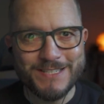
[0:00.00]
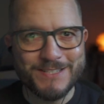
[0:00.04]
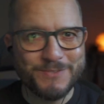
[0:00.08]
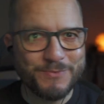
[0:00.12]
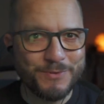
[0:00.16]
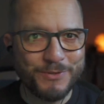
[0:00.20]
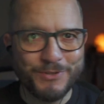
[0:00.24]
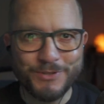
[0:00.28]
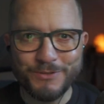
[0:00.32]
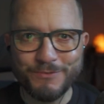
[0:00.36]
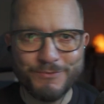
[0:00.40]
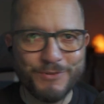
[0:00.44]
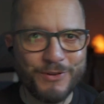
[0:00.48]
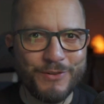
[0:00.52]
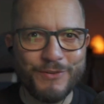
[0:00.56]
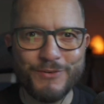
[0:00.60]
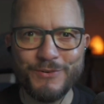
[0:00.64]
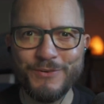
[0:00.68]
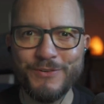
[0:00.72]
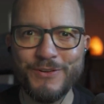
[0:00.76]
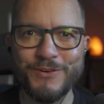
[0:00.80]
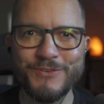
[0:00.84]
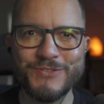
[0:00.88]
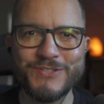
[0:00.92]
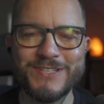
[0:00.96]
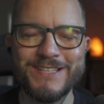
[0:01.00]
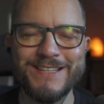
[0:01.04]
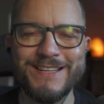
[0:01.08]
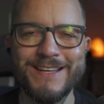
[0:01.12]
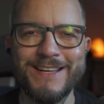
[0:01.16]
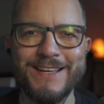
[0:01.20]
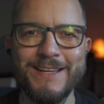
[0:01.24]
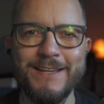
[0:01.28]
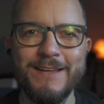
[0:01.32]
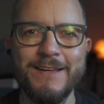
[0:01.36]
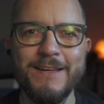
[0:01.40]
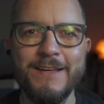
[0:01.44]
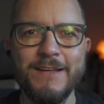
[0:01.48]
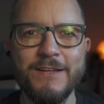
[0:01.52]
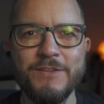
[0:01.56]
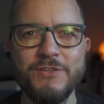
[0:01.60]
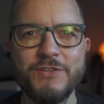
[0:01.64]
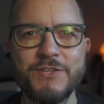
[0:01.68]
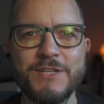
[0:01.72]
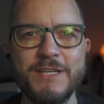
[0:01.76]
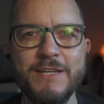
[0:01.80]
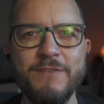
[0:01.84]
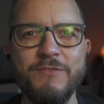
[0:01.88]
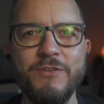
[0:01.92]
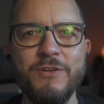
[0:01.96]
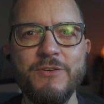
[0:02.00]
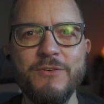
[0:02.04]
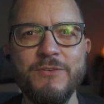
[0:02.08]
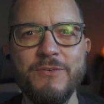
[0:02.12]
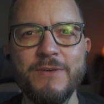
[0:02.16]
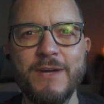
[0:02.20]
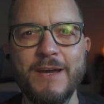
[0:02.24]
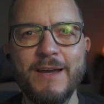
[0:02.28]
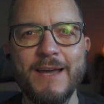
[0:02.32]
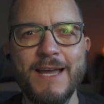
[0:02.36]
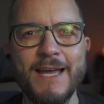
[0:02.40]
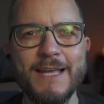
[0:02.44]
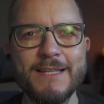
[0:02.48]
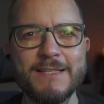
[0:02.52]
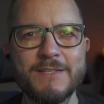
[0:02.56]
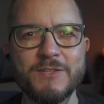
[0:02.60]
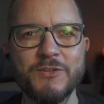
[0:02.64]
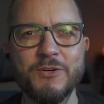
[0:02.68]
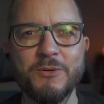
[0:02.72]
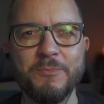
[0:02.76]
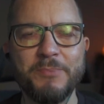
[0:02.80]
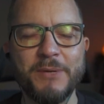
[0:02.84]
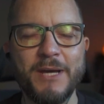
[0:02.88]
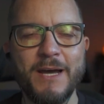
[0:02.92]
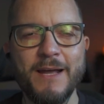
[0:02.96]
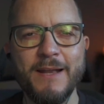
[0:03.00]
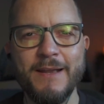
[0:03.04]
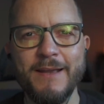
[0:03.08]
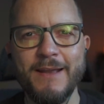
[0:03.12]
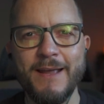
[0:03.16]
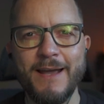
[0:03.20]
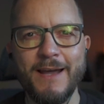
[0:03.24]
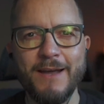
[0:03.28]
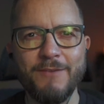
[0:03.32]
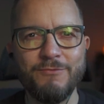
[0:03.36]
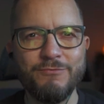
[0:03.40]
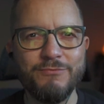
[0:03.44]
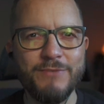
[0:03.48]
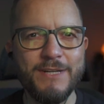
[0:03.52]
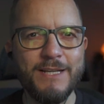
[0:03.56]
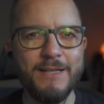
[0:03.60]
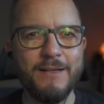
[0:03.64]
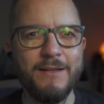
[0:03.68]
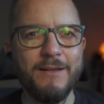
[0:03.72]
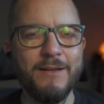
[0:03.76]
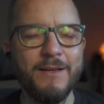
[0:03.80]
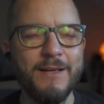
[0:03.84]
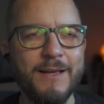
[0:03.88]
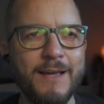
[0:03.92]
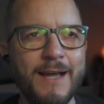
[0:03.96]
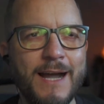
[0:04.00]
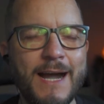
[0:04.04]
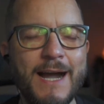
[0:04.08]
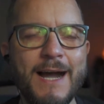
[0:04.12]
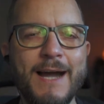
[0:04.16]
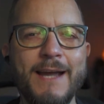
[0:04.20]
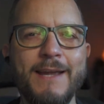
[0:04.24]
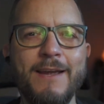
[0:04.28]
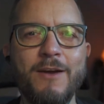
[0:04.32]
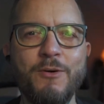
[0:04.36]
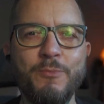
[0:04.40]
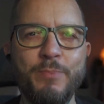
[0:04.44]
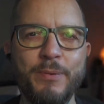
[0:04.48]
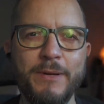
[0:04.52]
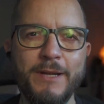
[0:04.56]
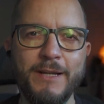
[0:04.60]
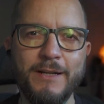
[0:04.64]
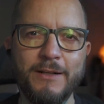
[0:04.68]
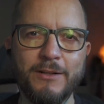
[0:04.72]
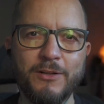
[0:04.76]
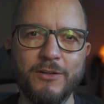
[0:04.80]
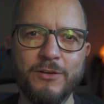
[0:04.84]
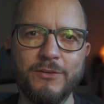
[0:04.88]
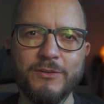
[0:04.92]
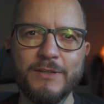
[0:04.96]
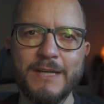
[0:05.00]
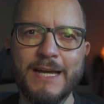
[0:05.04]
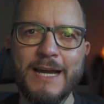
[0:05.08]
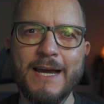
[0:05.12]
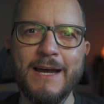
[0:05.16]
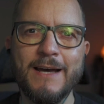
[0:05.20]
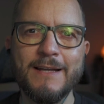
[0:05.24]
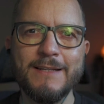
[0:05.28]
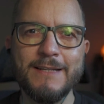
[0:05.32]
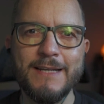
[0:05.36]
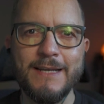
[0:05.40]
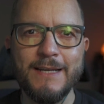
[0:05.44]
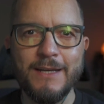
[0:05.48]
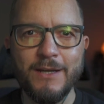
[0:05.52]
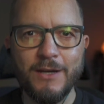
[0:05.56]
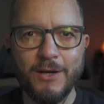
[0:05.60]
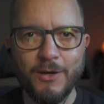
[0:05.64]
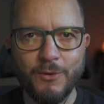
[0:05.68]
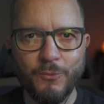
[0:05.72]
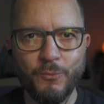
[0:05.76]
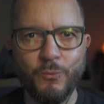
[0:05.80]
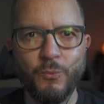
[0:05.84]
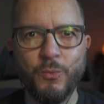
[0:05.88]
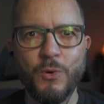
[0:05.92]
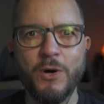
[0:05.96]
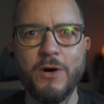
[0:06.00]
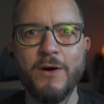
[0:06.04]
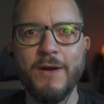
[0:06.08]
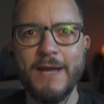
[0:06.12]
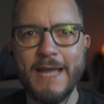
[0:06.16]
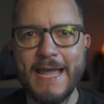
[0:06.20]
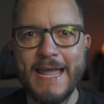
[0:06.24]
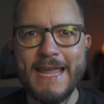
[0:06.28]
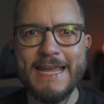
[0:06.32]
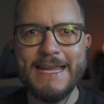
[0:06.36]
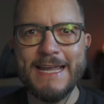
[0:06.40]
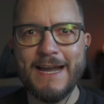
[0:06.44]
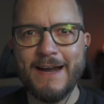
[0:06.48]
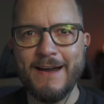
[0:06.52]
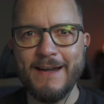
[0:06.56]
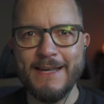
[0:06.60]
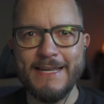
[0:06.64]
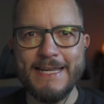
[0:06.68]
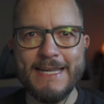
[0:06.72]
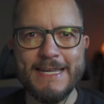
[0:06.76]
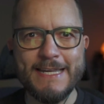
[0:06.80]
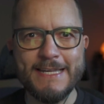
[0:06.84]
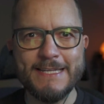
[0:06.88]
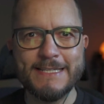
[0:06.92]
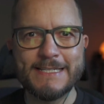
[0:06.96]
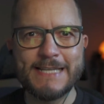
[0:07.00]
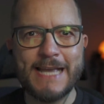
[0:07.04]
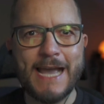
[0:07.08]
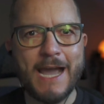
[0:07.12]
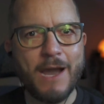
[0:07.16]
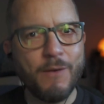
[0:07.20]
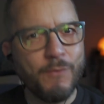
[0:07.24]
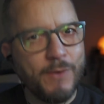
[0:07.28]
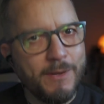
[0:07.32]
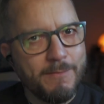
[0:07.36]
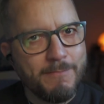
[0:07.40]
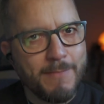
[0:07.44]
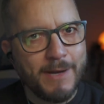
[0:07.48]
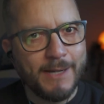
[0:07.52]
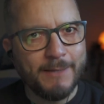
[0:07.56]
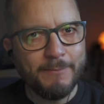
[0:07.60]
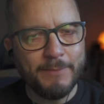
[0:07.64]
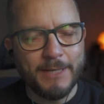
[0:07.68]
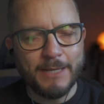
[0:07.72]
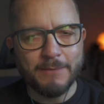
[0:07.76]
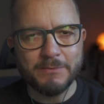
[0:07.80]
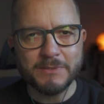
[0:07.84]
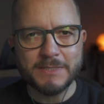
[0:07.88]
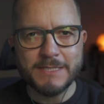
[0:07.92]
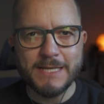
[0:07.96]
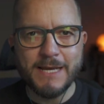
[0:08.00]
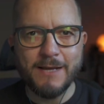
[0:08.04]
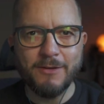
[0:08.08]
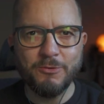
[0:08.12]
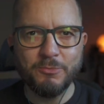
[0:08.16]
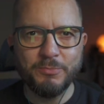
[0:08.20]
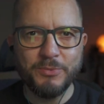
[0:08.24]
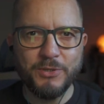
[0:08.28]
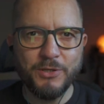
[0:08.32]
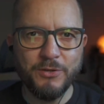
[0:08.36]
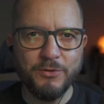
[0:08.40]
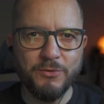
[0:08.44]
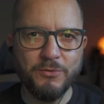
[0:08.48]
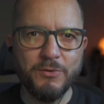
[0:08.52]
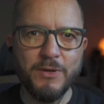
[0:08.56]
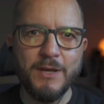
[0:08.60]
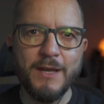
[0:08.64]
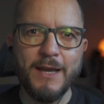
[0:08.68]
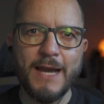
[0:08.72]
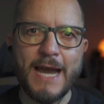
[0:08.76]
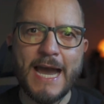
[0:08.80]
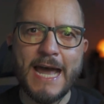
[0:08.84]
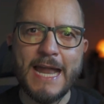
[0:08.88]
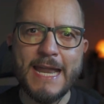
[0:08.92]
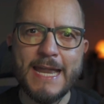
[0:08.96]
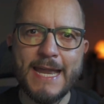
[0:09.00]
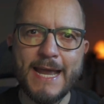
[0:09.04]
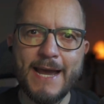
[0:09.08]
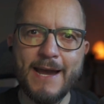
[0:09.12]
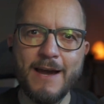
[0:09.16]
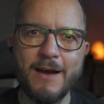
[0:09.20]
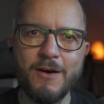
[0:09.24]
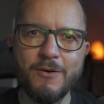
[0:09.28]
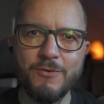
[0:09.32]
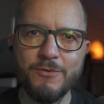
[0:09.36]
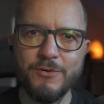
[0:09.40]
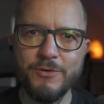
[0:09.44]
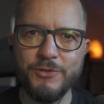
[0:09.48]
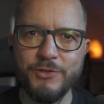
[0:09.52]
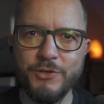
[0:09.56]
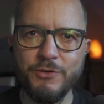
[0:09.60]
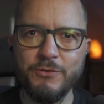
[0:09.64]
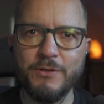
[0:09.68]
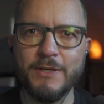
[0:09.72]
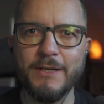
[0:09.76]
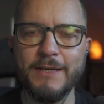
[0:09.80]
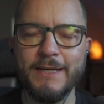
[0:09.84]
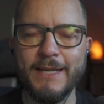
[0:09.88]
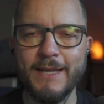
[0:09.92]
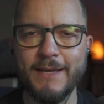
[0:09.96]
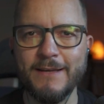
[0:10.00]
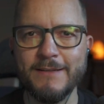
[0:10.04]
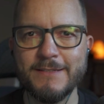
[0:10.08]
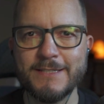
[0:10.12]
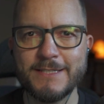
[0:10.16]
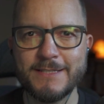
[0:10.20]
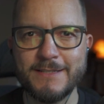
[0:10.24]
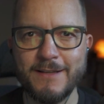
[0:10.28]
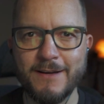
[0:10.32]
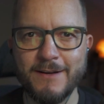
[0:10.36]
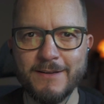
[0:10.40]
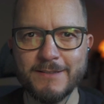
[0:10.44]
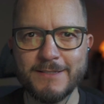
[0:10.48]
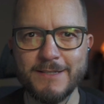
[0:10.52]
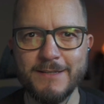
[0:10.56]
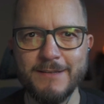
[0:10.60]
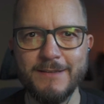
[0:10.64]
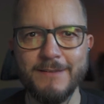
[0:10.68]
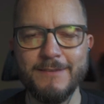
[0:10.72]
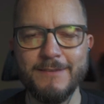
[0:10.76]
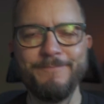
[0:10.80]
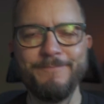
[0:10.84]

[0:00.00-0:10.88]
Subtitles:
We're going to run through those today. Just give you a heads up and a real eye-opening look at what AI is, how it might be able to help you, and how you can get started.